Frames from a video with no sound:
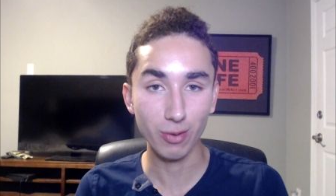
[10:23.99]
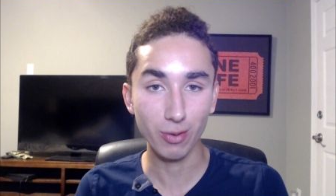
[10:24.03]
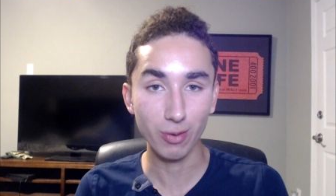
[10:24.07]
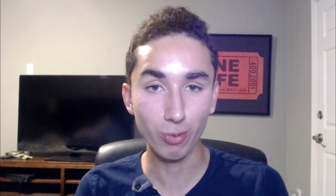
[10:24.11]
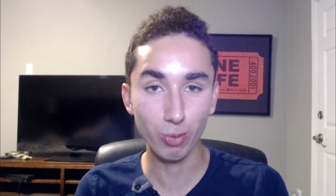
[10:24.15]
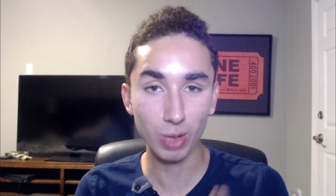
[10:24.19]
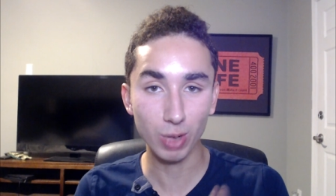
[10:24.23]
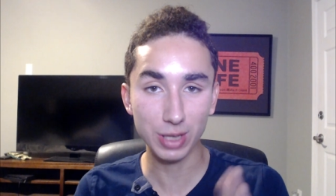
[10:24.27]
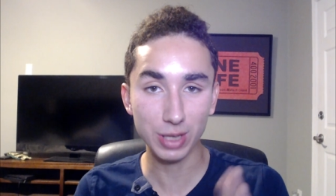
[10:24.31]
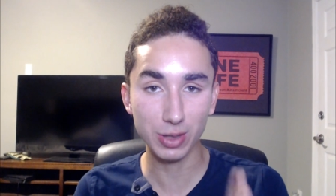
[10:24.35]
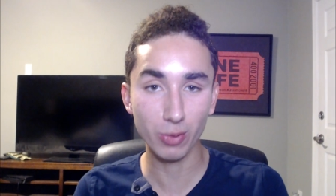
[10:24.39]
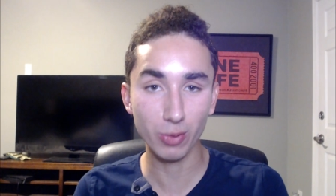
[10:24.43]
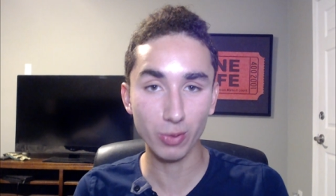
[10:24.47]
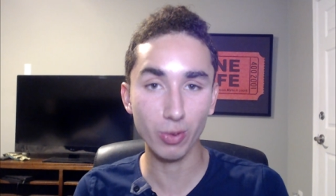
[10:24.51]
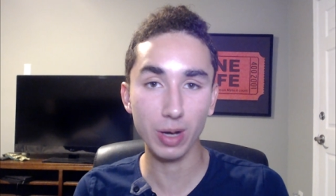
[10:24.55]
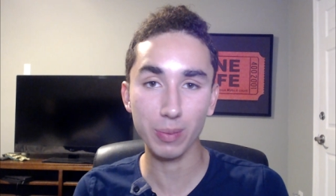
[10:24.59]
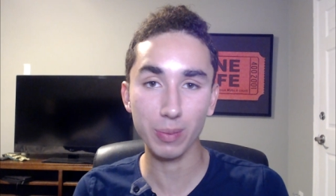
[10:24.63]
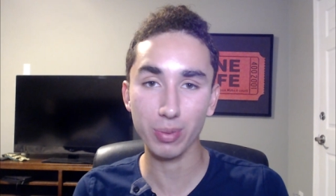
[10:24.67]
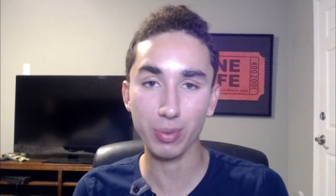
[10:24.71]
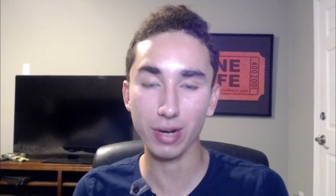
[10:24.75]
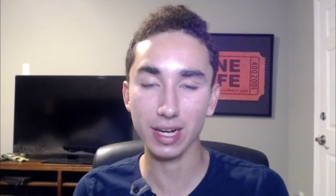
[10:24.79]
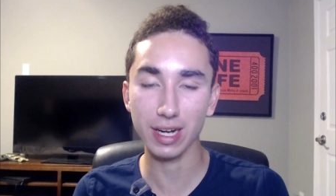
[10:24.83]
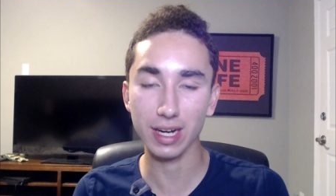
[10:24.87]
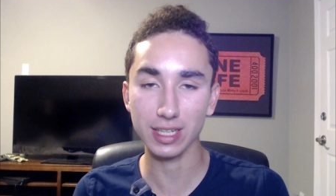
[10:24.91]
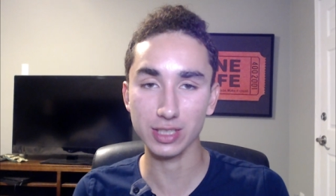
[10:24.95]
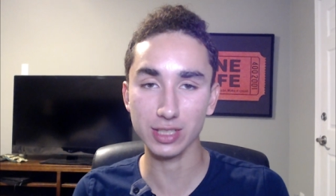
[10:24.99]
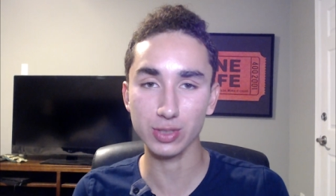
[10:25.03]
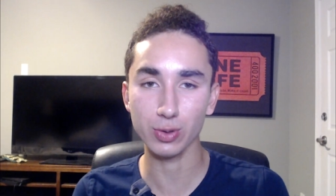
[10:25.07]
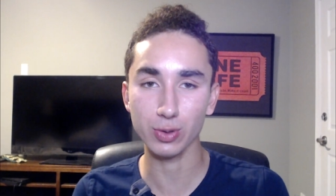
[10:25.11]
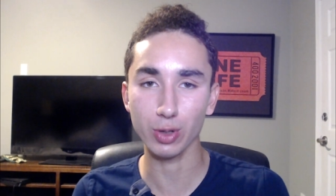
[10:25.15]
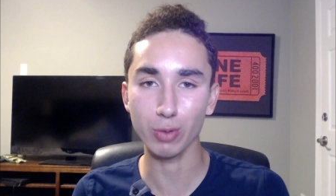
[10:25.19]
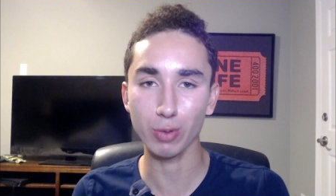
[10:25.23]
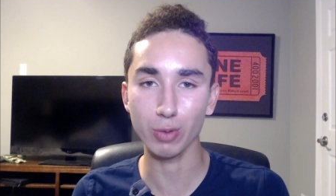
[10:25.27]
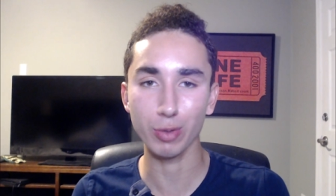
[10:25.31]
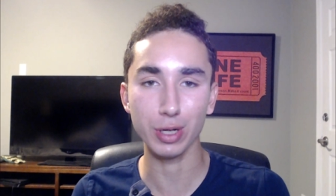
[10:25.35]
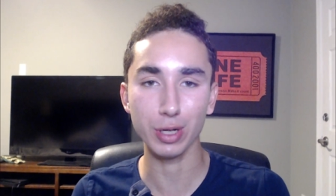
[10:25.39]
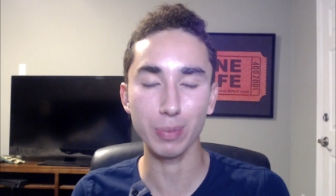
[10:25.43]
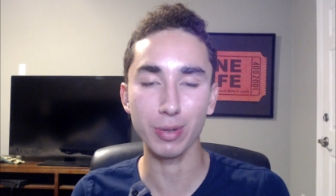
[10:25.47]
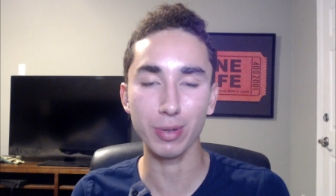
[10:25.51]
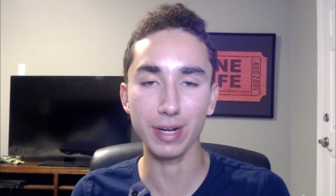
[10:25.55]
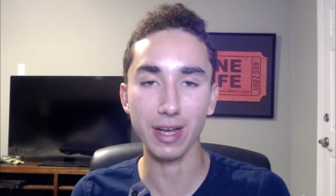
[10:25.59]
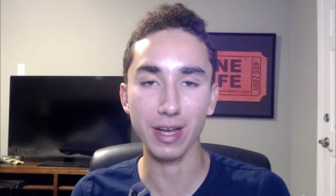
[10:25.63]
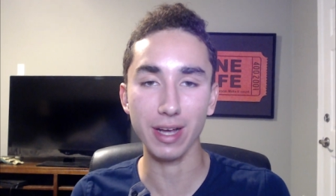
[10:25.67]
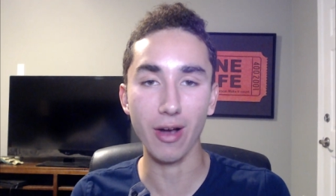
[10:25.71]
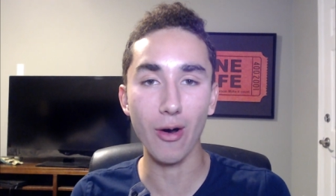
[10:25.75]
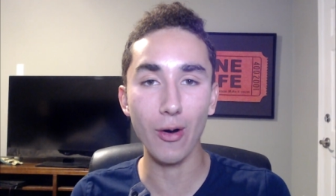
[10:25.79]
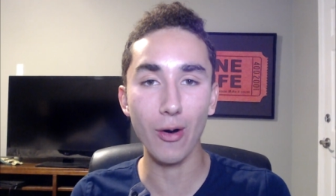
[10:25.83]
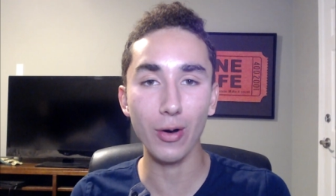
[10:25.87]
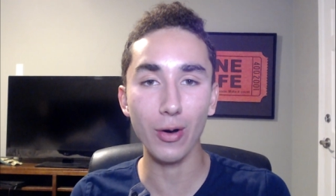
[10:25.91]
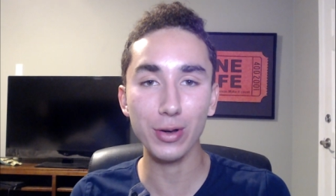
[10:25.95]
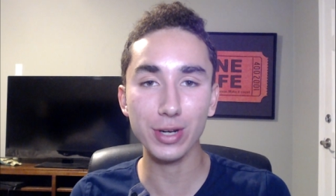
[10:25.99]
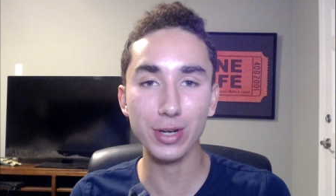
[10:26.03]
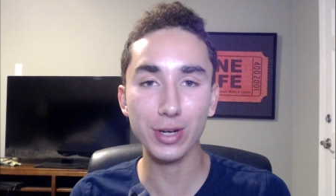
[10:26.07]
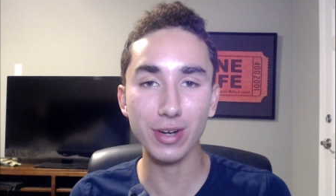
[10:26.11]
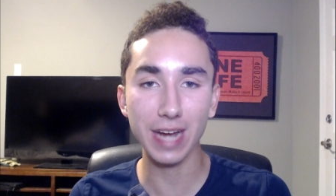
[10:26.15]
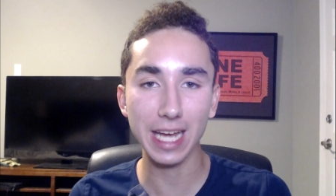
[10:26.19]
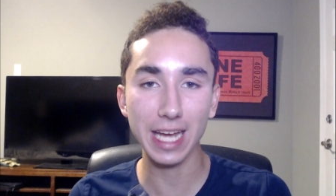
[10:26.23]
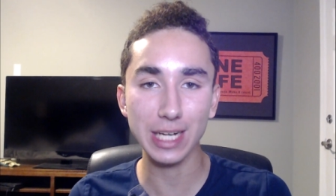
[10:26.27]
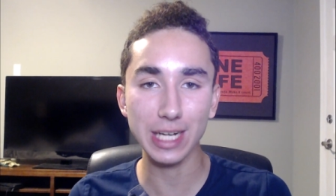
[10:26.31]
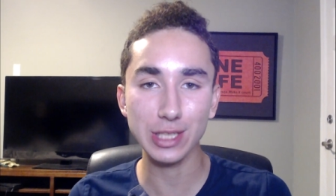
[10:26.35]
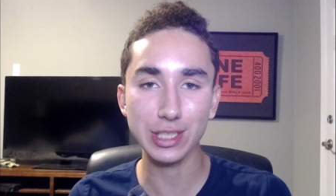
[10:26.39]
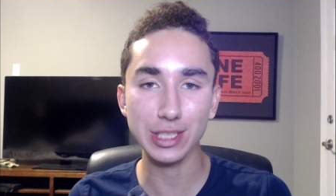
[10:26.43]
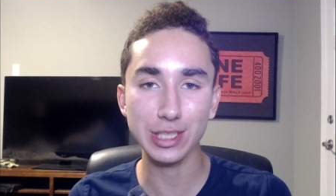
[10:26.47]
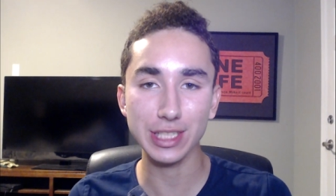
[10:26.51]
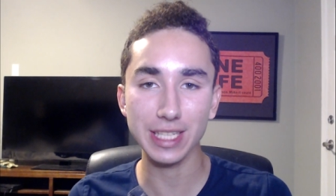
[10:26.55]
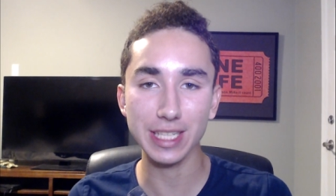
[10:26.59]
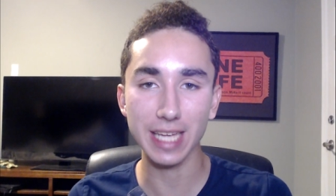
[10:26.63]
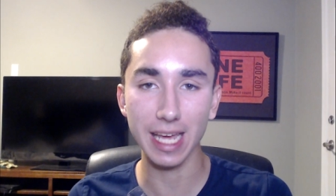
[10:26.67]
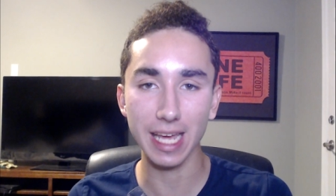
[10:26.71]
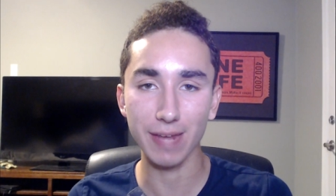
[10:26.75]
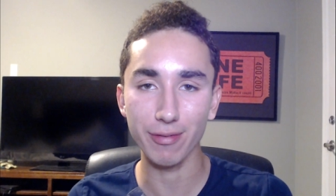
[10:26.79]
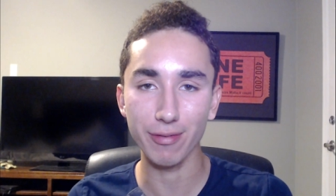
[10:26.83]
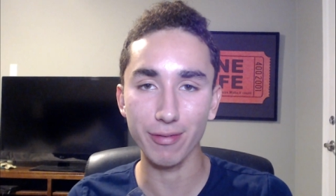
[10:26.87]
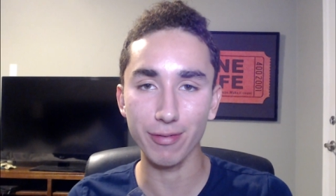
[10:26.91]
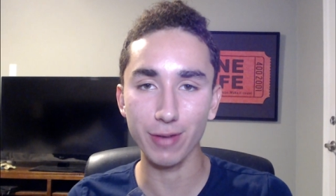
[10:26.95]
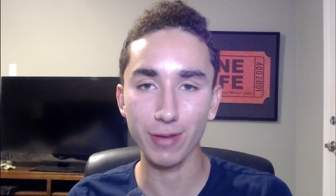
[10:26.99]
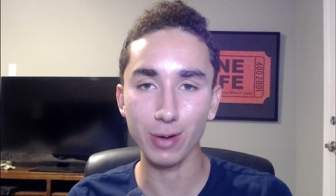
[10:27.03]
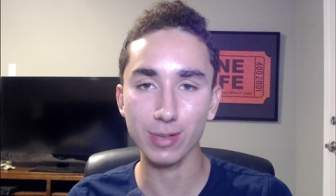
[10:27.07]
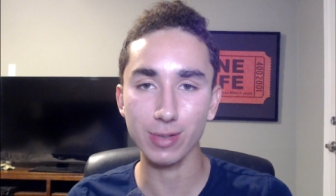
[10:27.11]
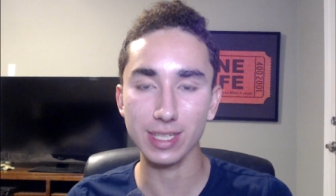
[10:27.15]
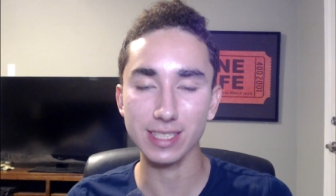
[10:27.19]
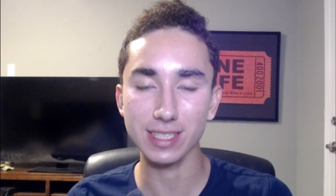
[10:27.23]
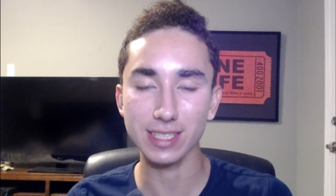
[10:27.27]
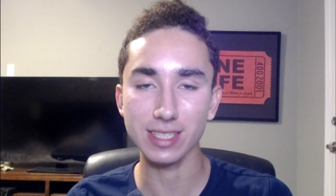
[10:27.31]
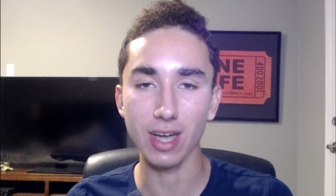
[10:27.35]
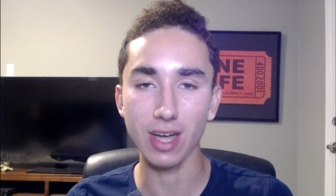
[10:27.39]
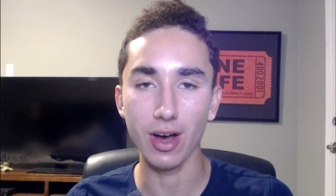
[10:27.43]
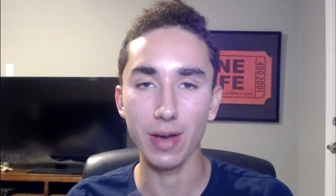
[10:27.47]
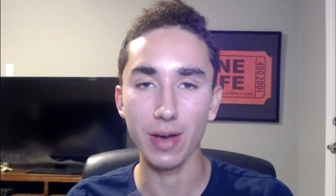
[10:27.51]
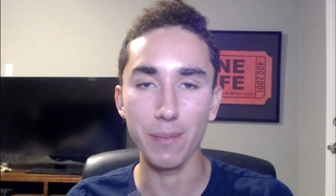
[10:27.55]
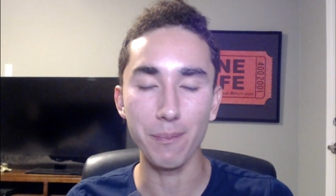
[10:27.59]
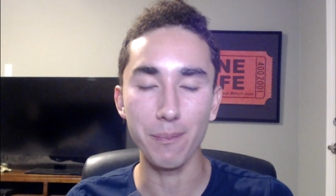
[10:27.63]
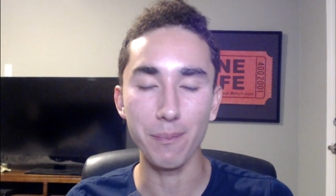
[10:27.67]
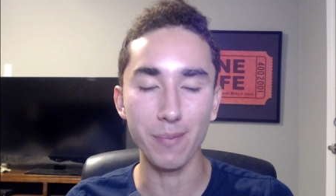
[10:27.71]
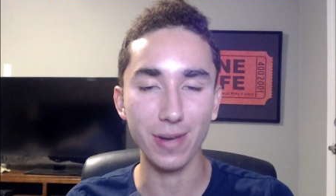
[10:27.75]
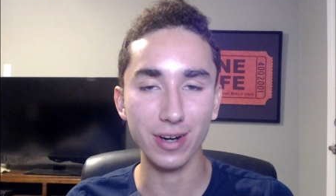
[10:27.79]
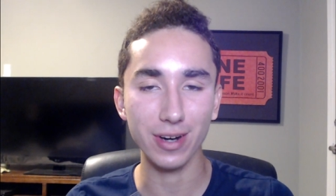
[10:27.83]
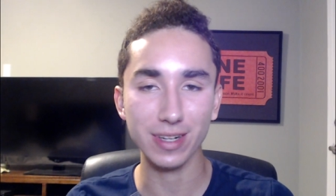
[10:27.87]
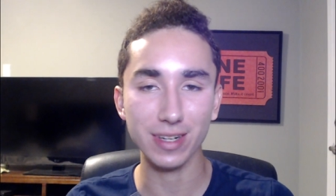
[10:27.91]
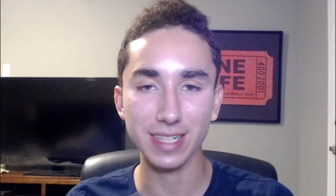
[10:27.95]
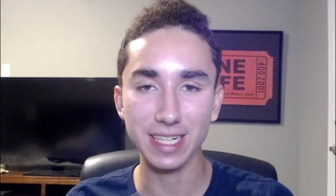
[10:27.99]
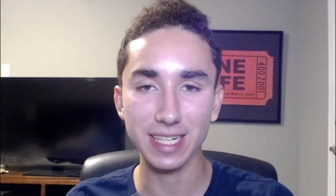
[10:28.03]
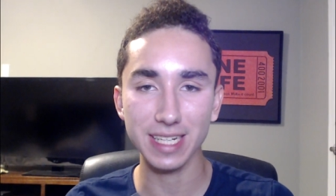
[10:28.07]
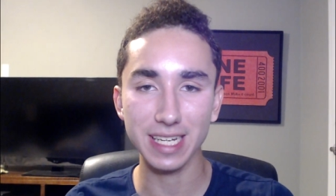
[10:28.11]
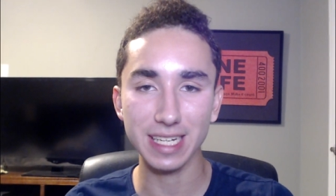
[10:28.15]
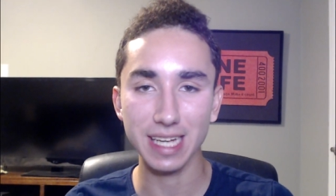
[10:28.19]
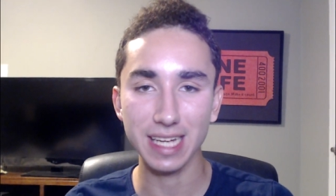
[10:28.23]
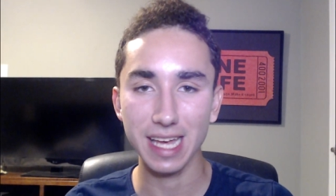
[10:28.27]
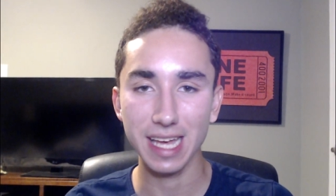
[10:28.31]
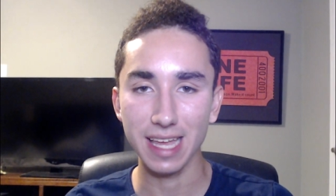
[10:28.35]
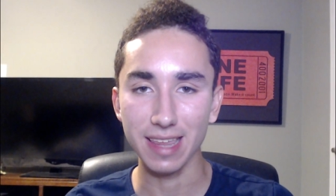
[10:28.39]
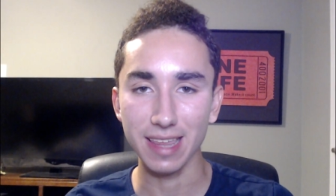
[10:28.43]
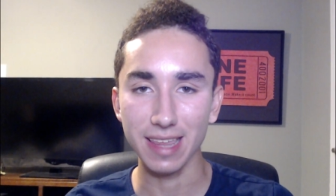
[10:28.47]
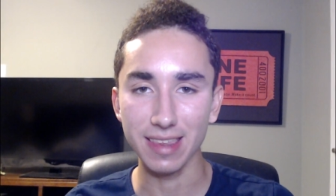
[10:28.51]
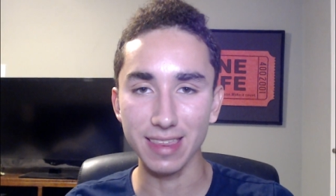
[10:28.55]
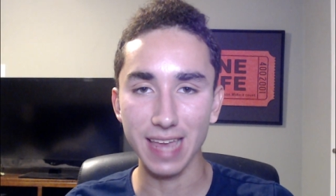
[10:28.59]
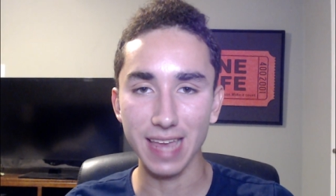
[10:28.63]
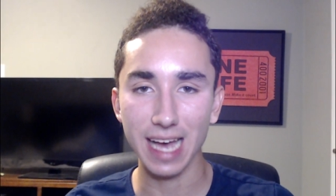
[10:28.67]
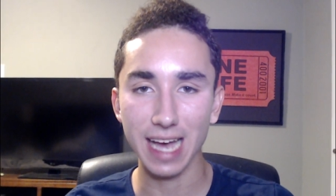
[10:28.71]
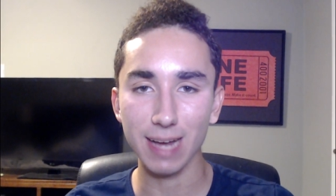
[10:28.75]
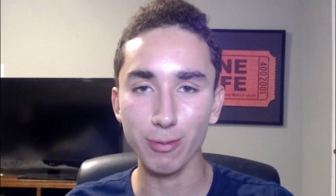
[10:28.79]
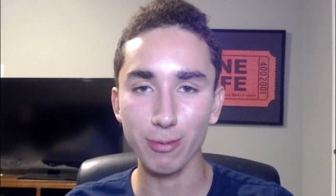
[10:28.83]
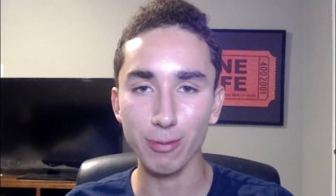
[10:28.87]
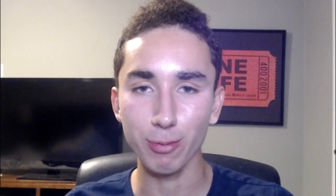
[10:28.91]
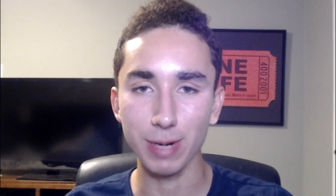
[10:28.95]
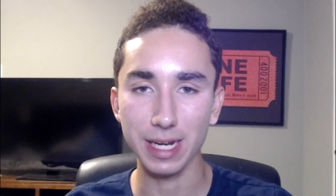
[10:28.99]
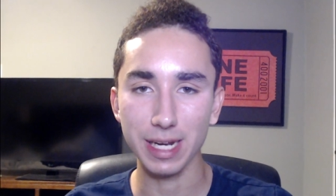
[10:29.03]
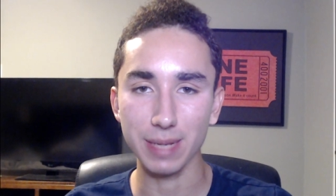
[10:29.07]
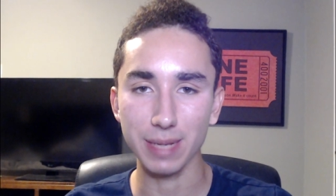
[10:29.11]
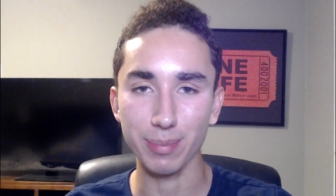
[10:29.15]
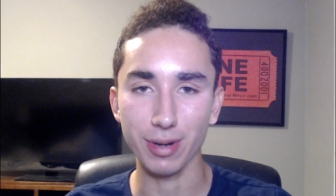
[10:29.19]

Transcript: with a one product store where you're putting all your energy and focus on marketing that winning